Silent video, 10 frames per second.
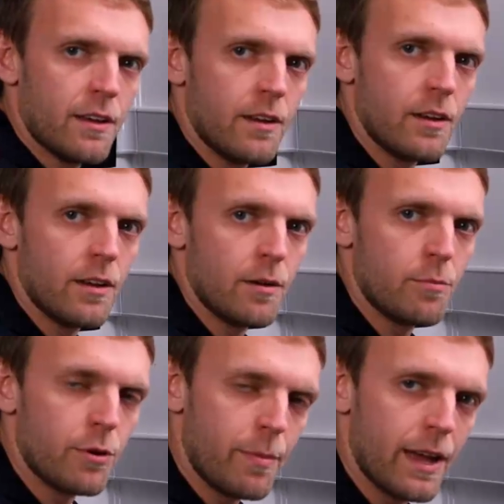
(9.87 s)

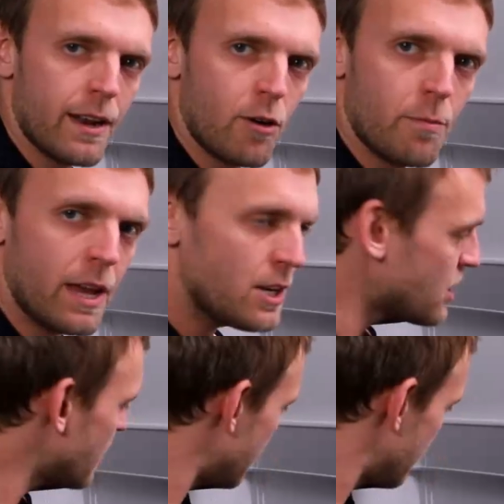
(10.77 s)
prepared our
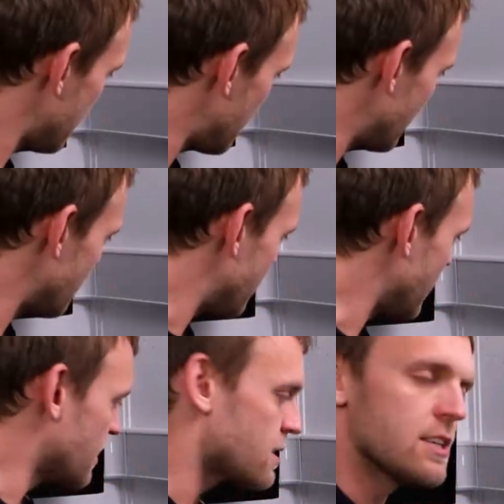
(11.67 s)
patient. All
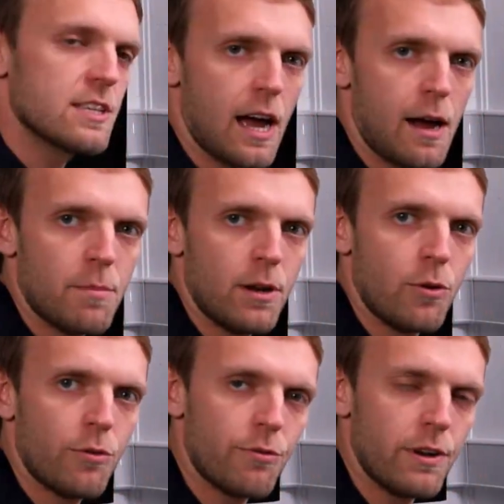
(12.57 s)
impedances are
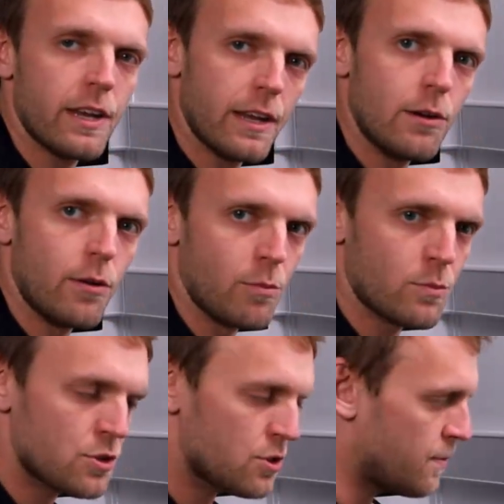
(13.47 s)
below 3
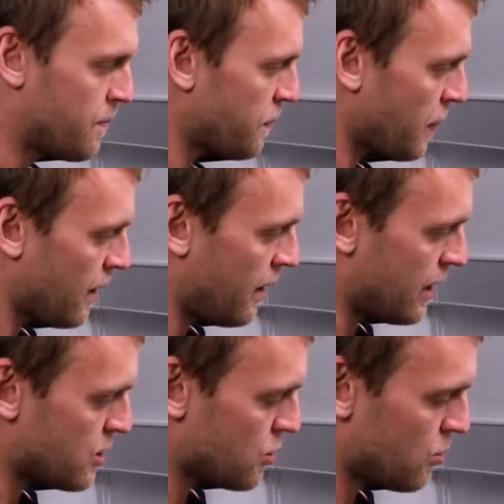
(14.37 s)
kiloohms.
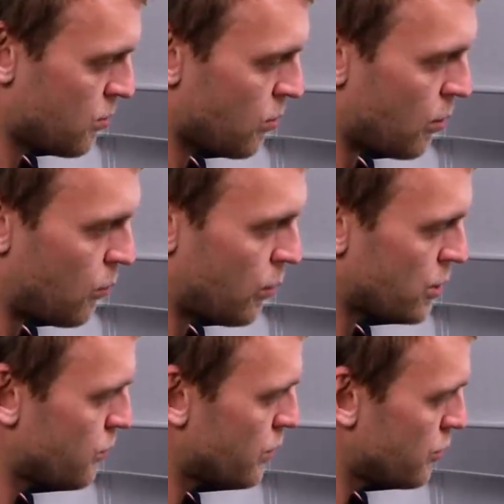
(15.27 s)
And so
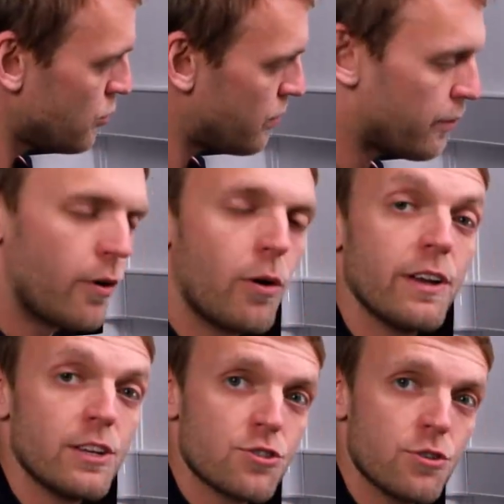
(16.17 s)
what you would do before
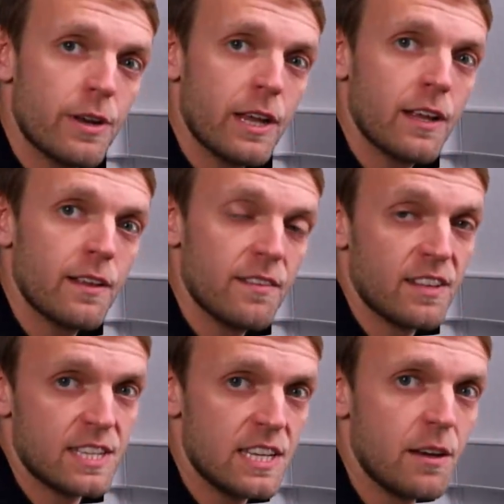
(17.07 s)
inserting the
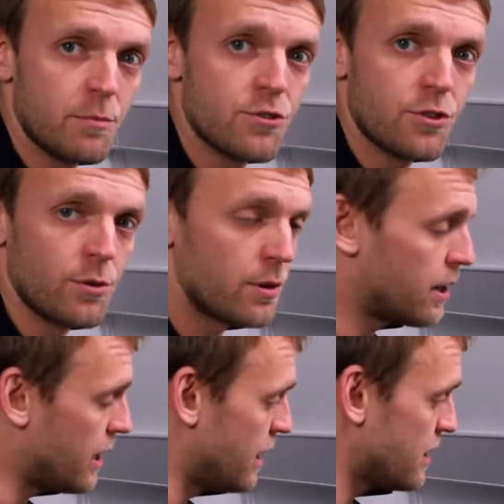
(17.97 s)
TM-Trode
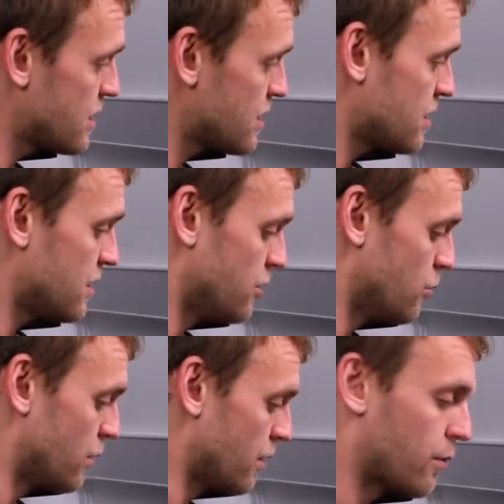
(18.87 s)
is you
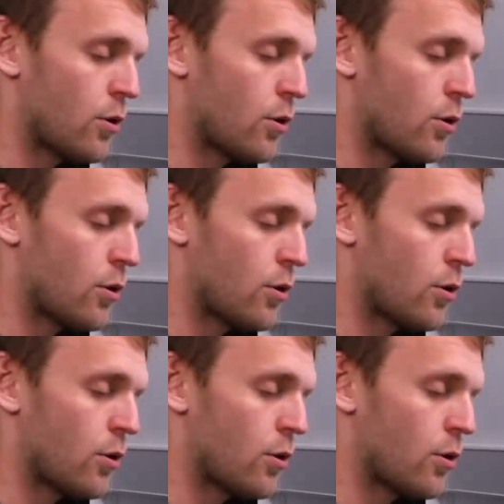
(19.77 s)
would, of